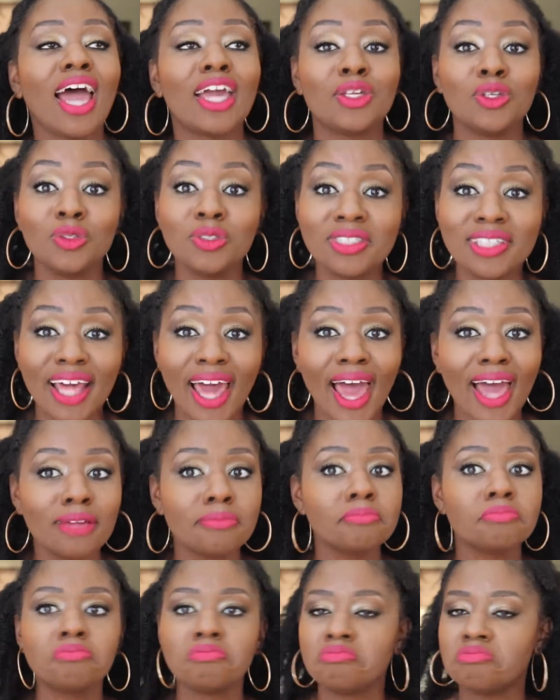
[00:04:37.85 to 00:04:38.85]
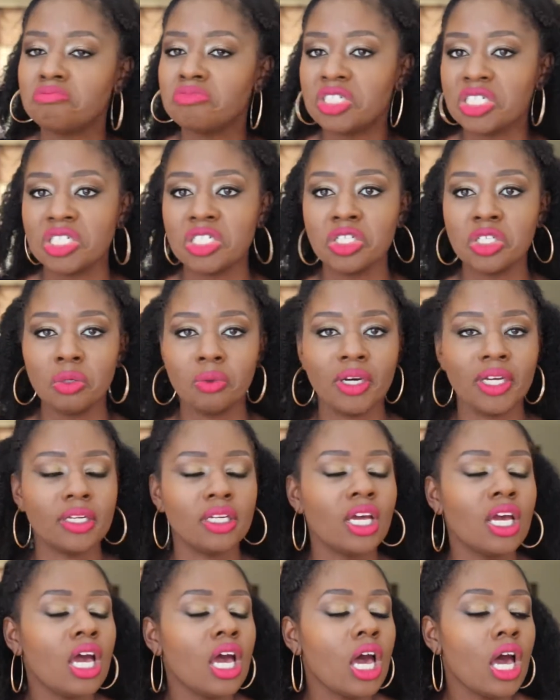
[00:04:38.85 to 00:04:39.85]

I used that, didn't do it.